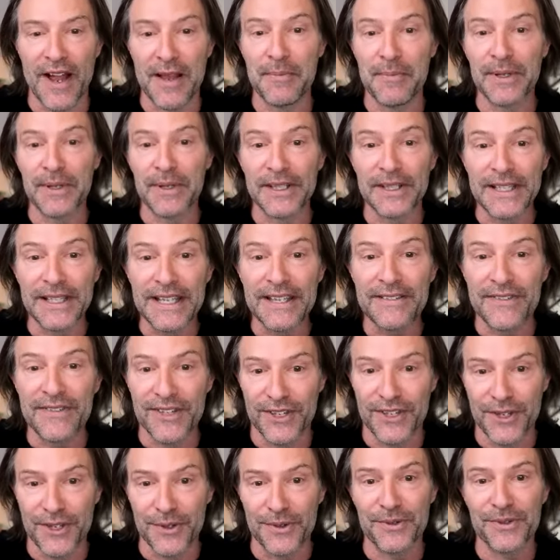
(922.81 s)
I believe
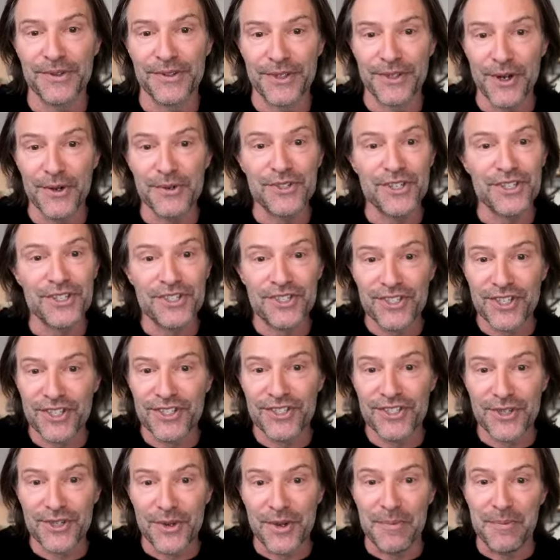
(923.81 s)
in you,
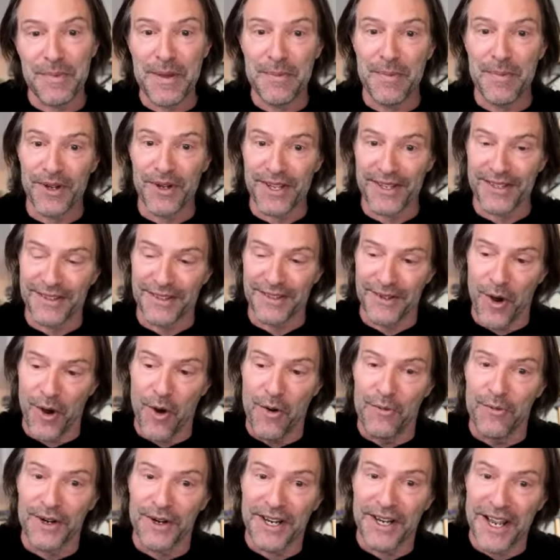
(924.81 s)
just so that people can
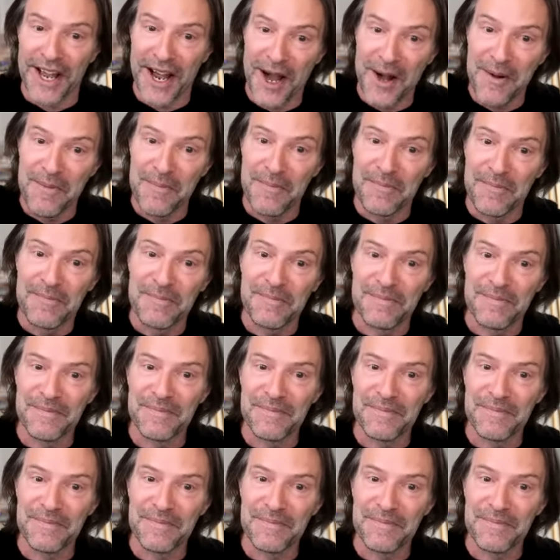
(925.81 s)
overcome